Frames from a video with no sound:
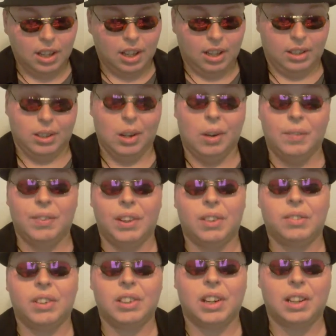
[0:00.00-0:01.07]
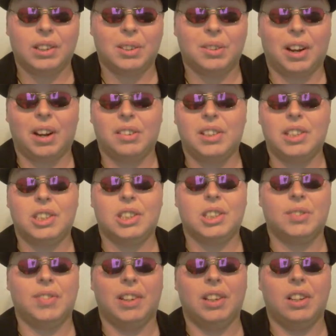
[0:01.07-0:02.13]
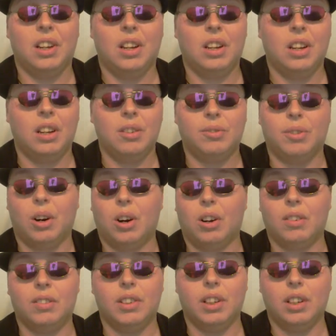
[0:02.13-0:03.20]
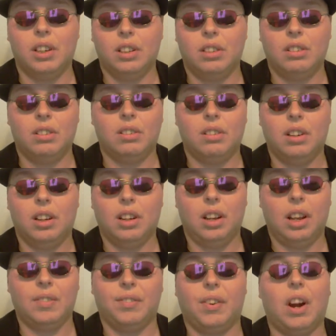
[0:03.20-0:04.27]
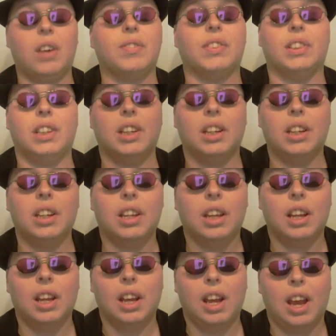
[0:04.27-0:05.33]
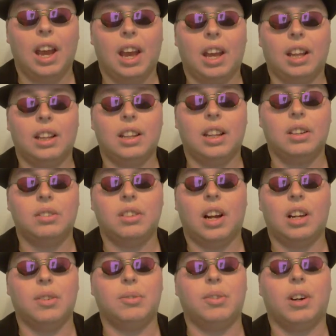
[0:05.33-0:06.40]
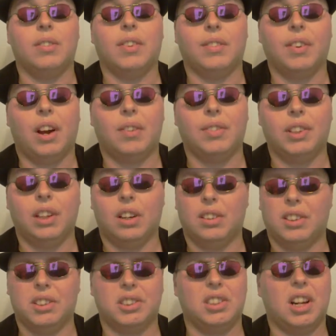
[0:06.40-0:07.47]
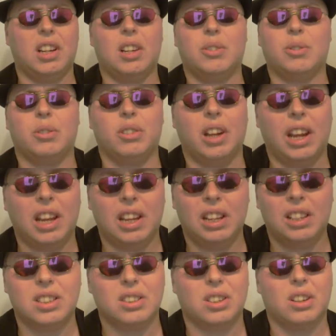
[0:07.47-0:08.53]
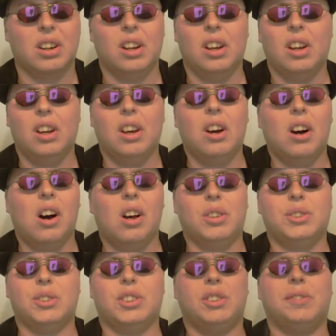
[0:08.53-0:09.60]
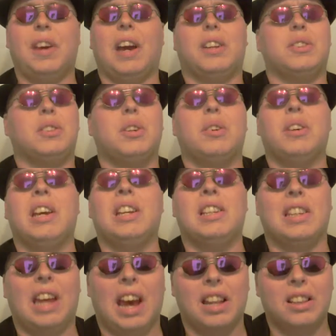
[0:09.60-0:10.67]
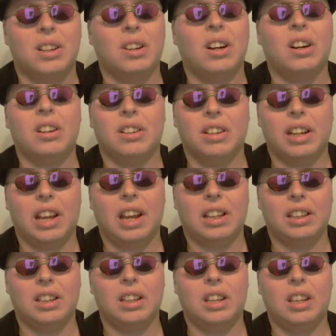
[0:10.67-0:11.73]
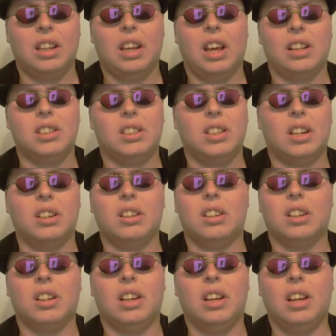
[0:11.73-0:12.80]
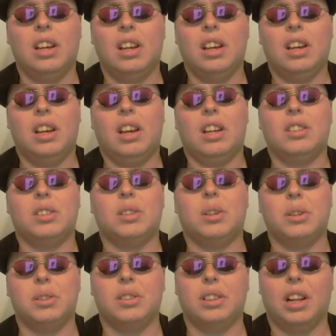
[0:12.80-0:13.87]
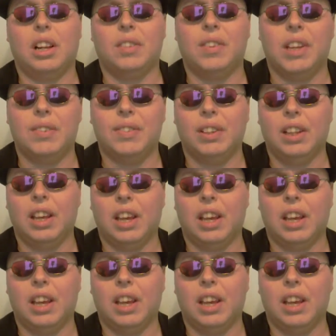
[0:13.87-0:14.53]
Ethiopia and whatnot, the ground has just been farmed improperly. And they don't know how to farm it properly, or there's not enough rains, or all sorts of factors go into that, and they're hungry. And just hunger, it just hurts a lot of people.